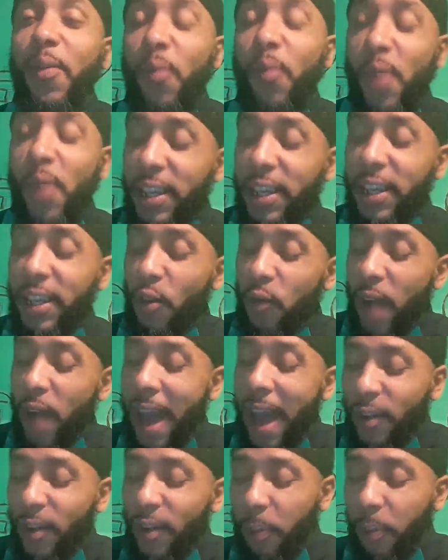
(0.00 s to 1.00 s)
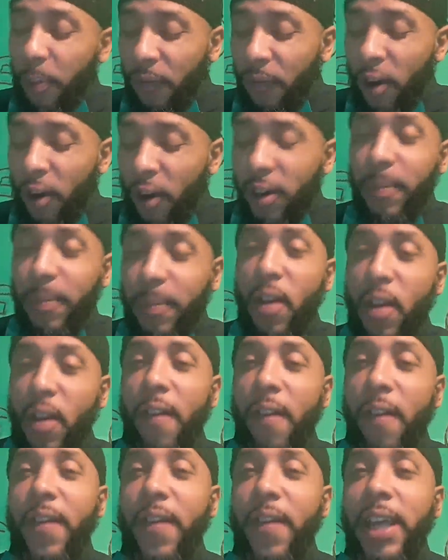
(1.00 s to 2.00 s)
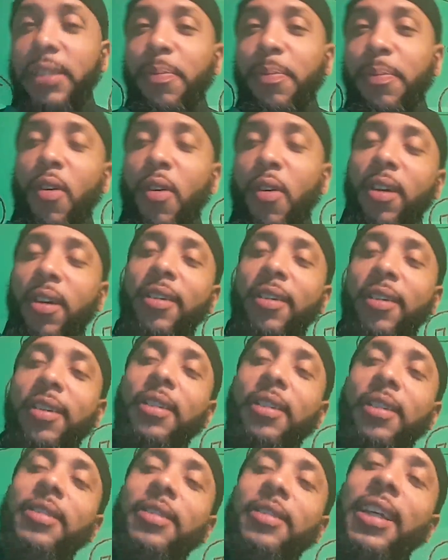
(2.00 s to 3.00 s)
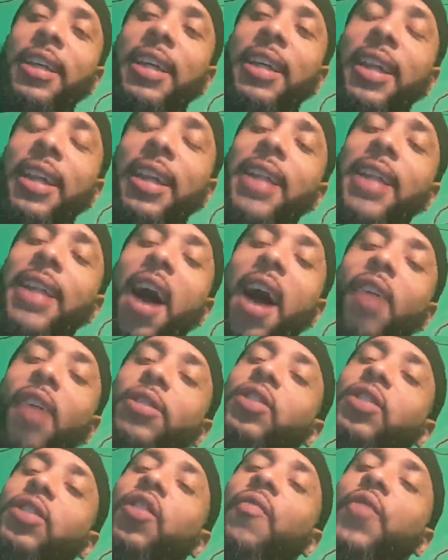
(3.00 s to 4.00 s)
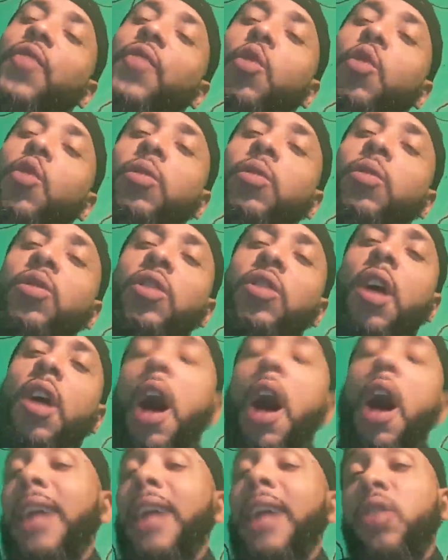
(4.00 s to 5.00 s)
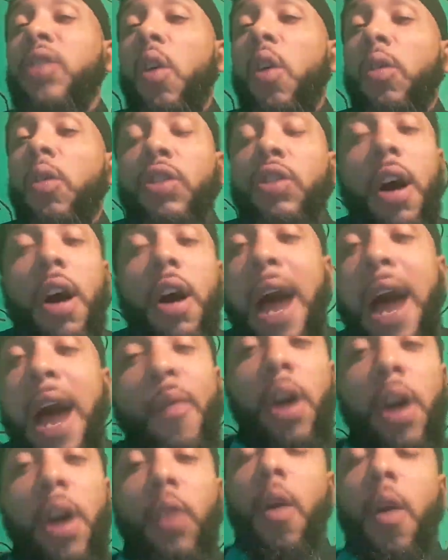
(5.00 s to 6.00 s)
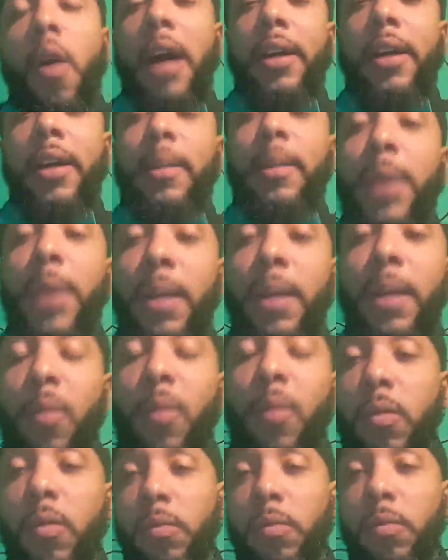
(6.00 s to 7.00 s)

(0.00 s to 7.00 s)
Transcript: wouldn't you rather prefer to be on Facebook to get thousands of views? I told y'all I want quality people.